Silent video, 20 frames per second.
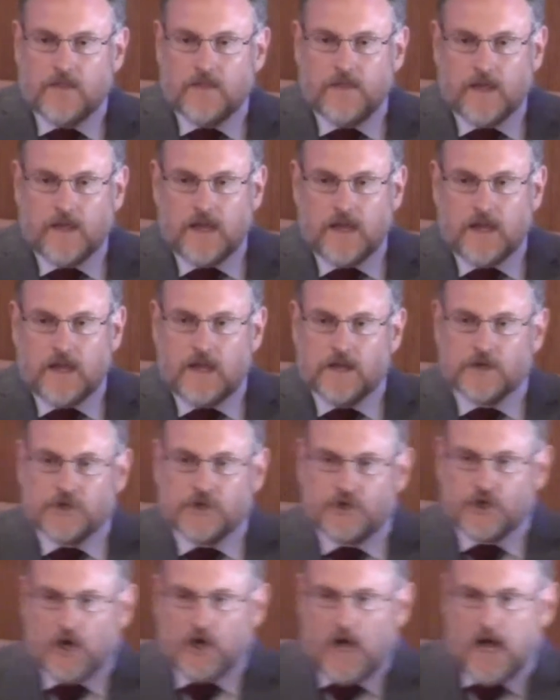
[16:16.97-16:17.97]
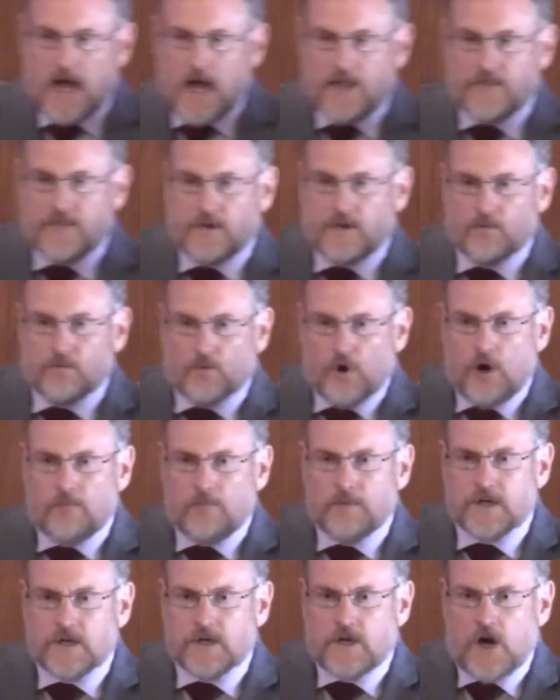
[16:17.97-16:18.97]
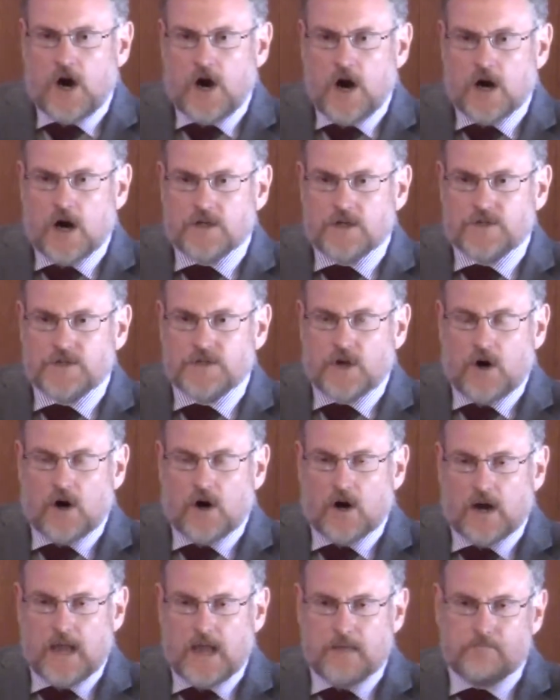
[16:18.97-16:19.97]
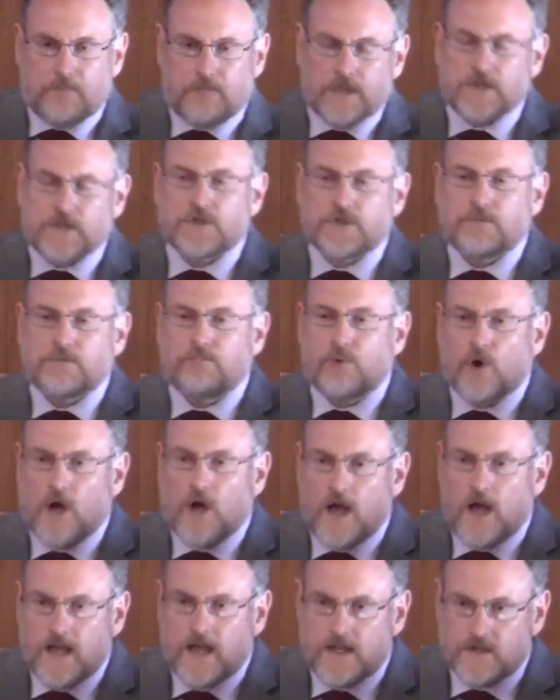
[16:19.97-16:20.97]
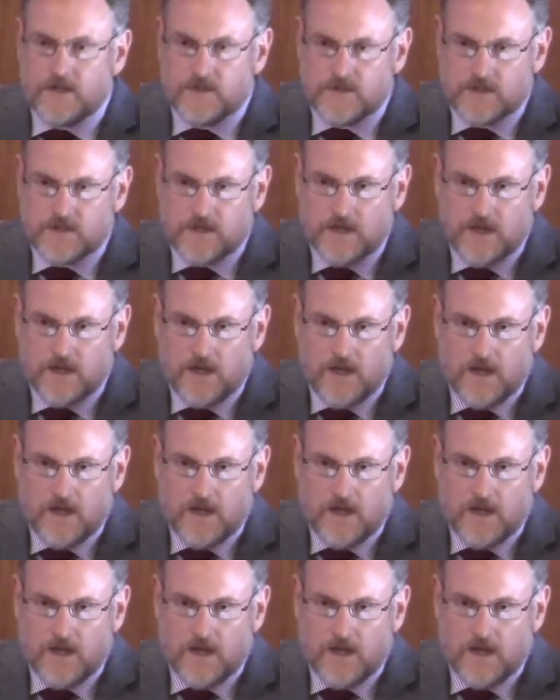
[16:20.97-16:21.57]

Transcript: The, in John, the Roman guards are a bit surprised.